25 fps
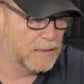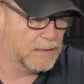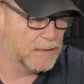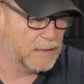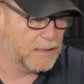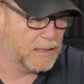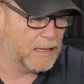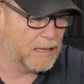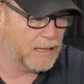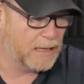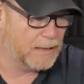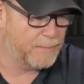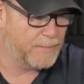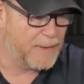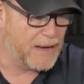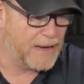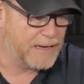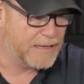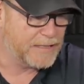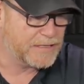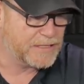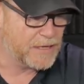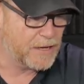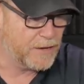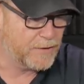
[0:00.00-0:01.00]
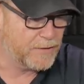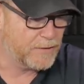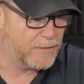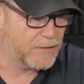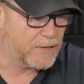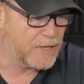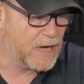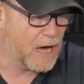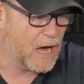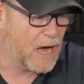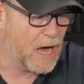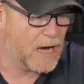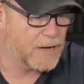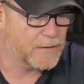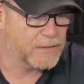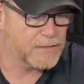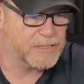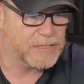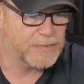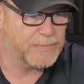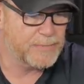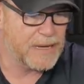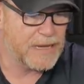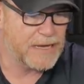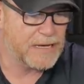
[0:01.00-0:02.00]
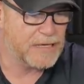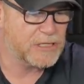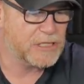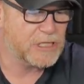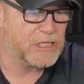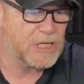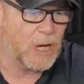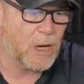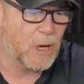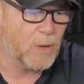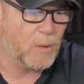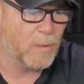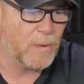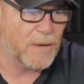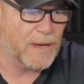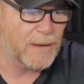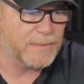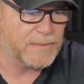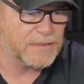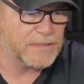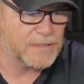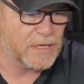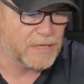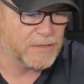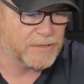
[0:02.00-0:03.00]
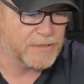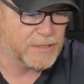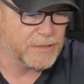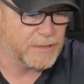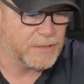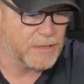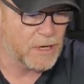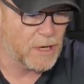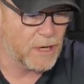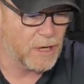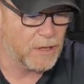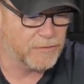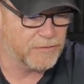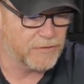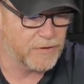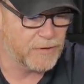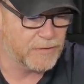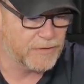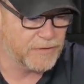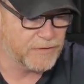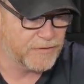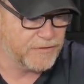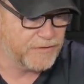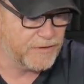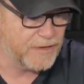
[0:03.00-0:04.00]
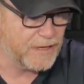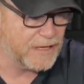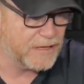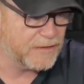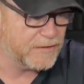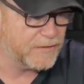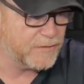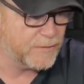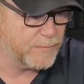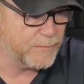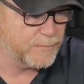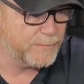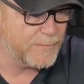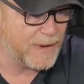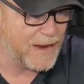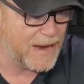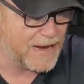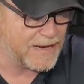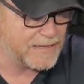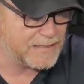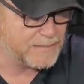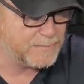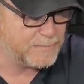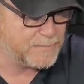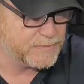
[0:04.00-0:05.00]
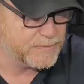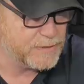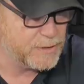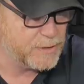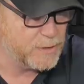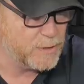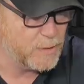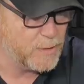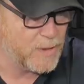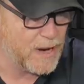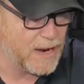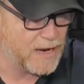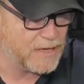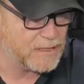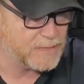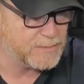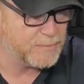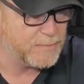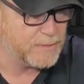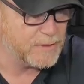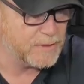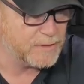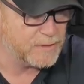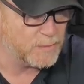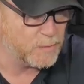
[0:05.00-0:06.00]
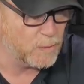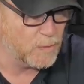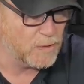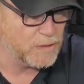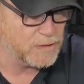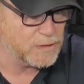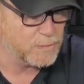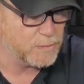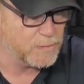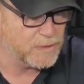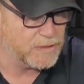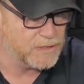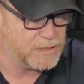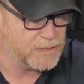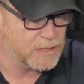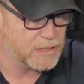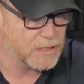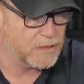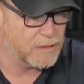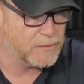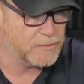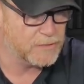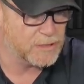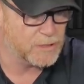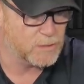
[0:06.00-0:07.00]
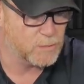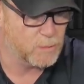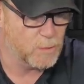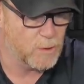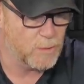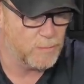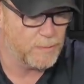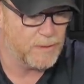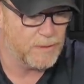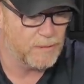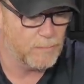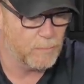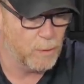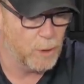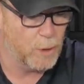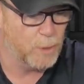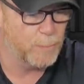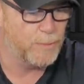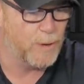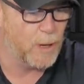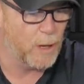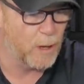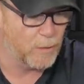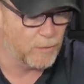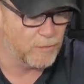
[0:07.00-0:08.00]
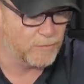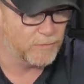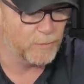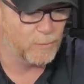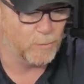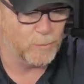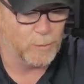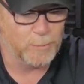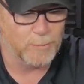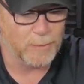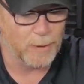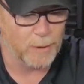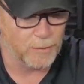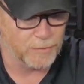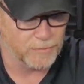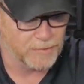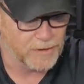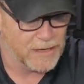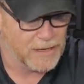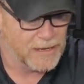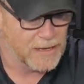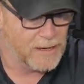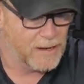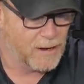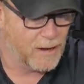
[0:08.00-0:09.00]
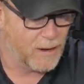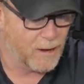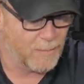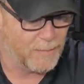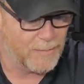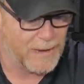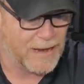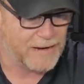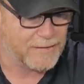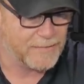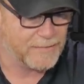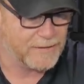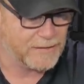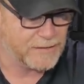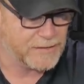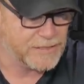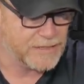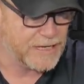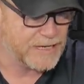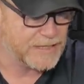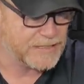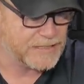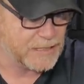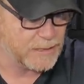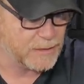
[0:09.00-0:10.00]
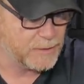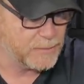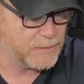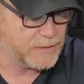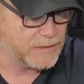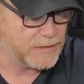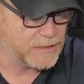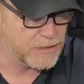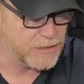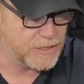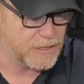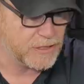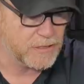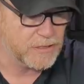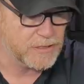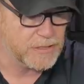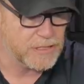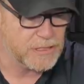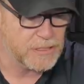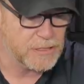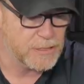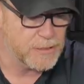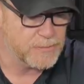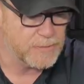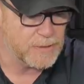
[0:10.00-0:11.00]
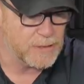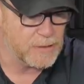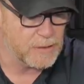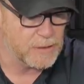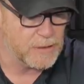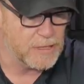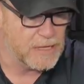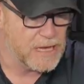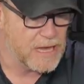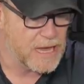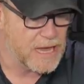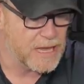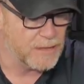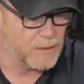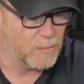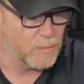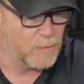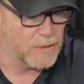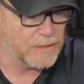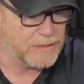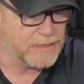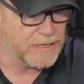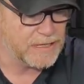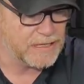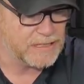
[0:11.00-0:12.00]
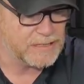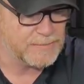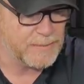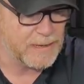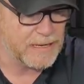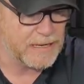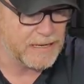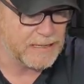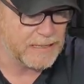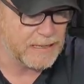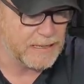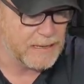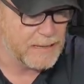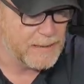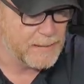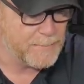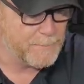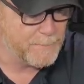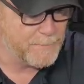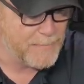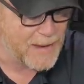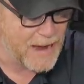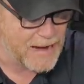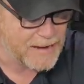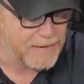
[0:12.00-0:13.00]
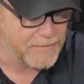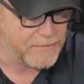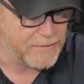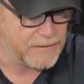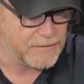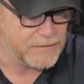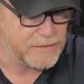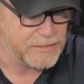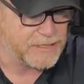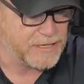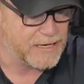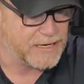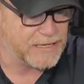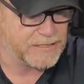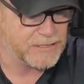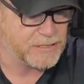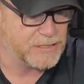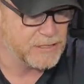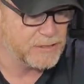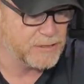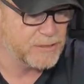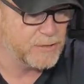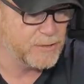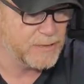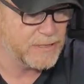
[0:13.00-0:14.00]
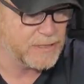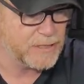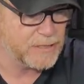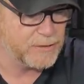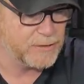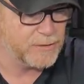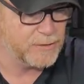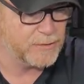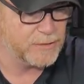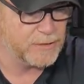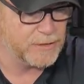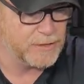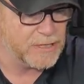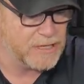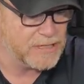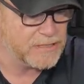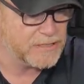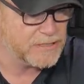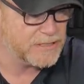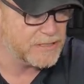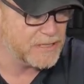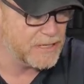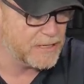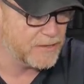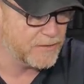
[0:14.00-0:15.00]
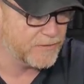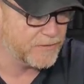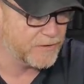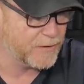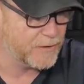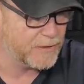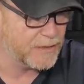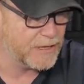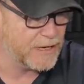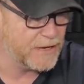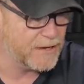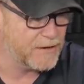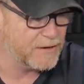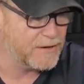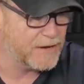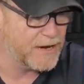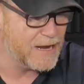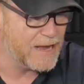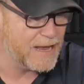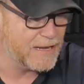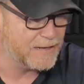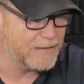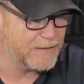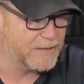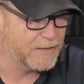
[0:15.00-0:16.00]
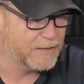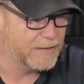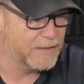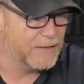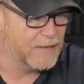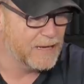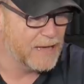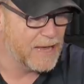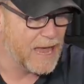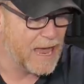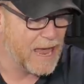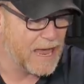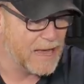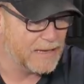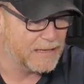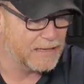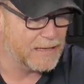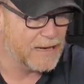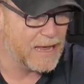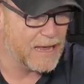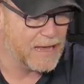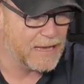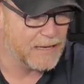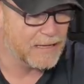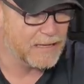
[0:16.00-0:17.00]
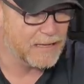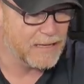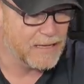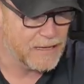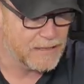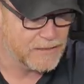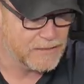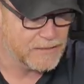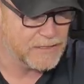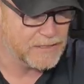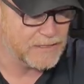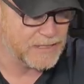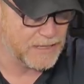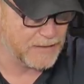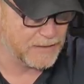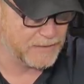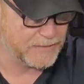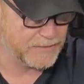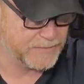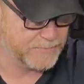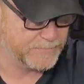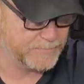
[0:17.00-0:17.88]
Uh, Biden has called on Congress to ban assault weapons, also called on the Senate to pass two House bills, one which closes whoop, loopholes, loopholes on background checks, including the Charleston loophole, and the one that expanded background checks to include gun sales on the internet and at gun sales.